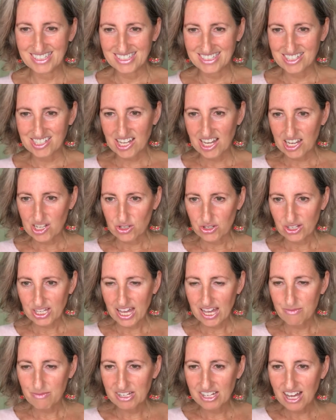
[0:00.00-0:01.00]
Jane, you
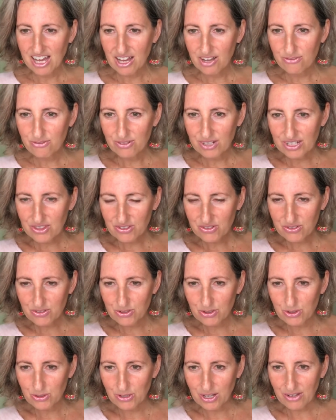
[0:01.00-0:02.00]
came in halfway
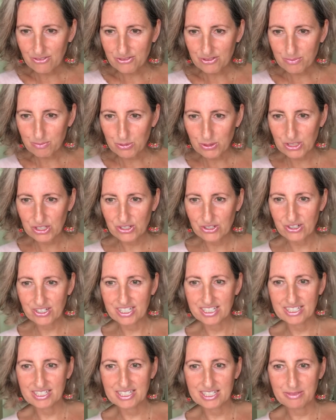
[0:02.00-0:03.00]
through after putting your
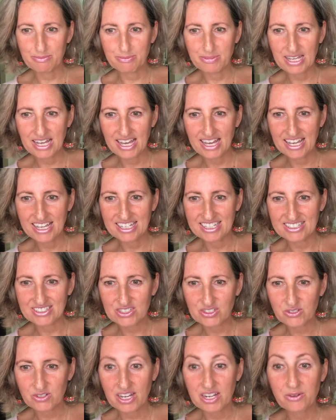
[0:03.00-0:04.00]
kids to bed, and
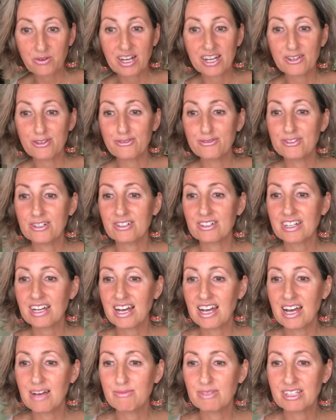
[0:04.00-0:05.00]
straight away you felt
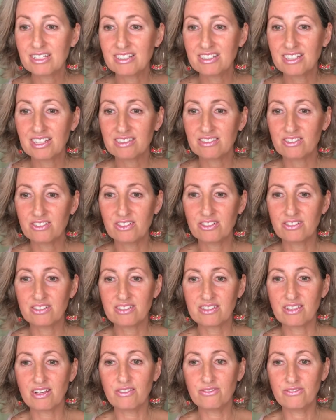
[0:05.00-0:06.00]
calm and connected to
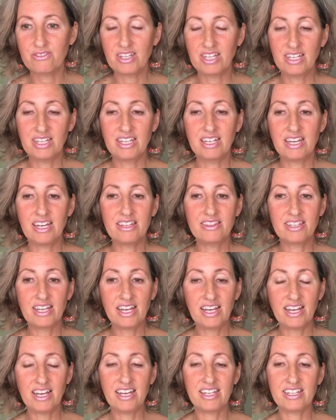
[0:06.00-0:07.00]
yourself and the
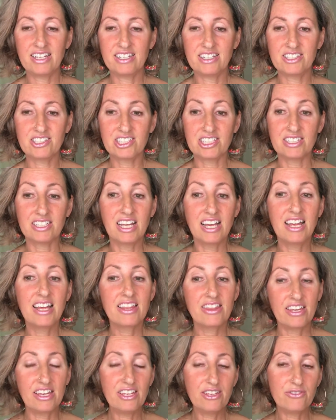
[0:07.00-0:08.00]
heart energy.
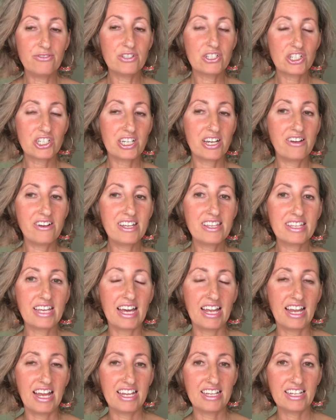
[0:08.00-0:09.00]
Thank you for sharing
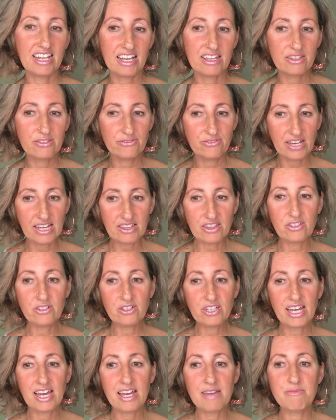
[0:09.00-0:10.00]
that. And the fact that
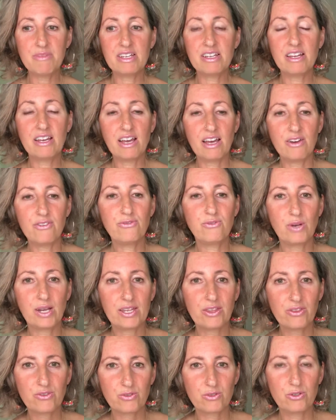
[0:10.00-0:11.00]
you came in
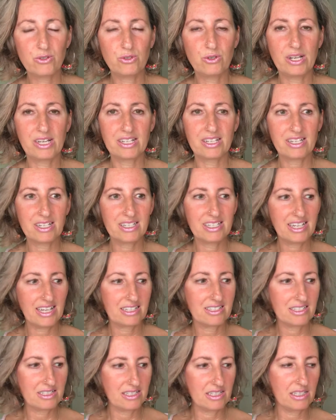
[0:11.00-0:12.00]
halfway through and
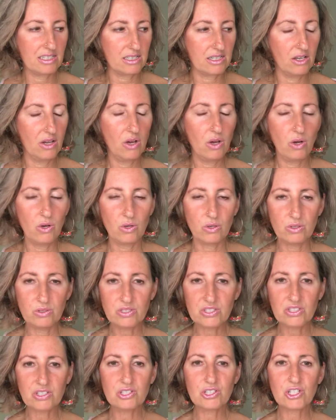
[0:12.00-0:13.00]
connected in
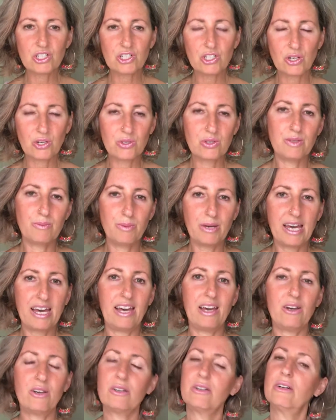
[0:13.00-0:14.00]
also showed the
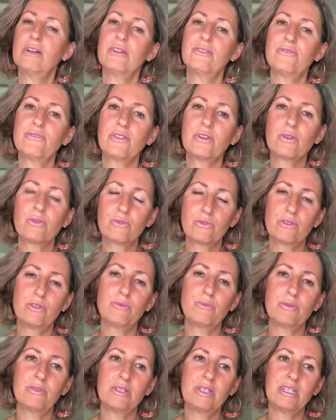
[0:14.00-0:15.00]
power of the
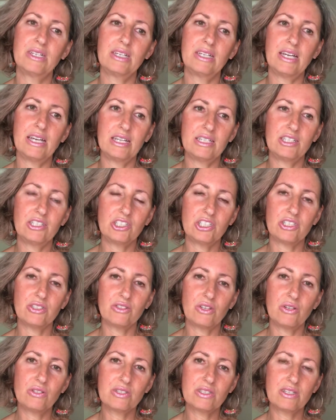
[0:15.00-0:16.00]
group energy.
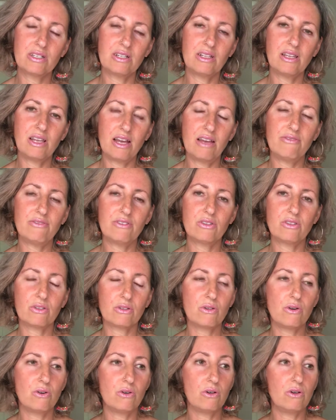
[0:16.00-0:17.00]
Those that are live on the
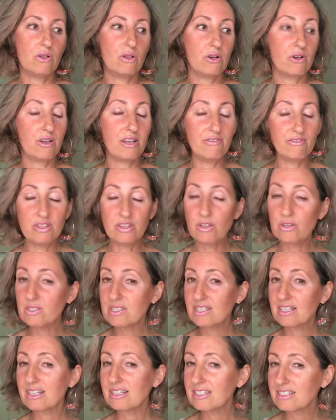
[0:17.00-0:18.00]
call, or even
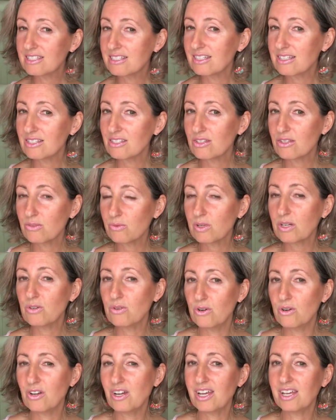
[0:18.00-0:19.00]
those that are listening to the
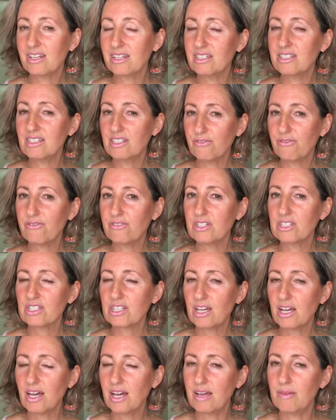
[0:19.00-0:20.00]
recording at a different
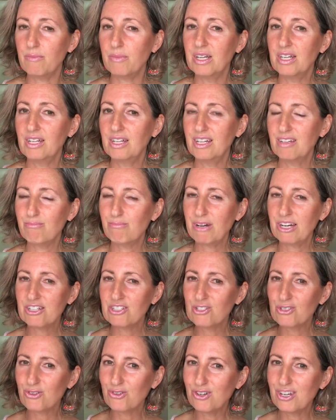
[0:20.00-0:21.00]
time, by
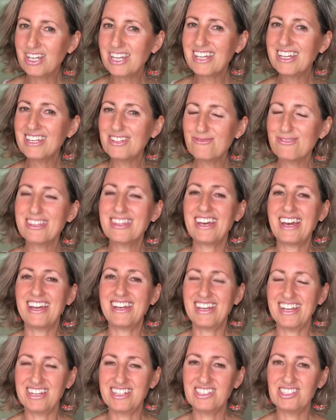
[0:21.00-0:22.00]
joining in with
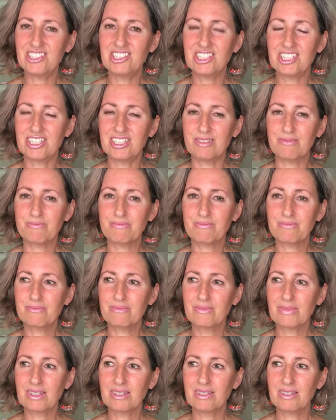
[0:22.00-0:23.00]
that energy,
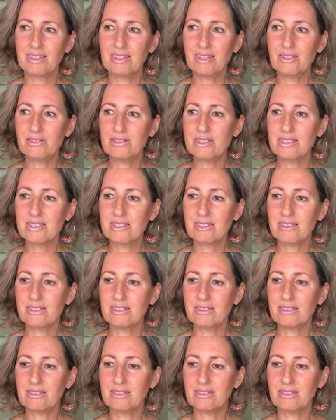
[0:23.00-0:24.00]
there is
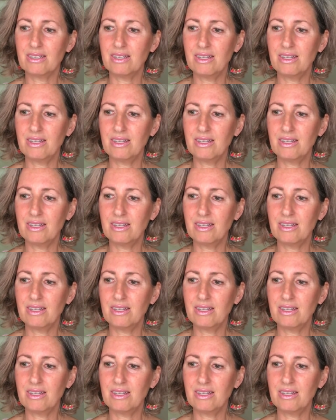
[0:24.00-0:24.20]
a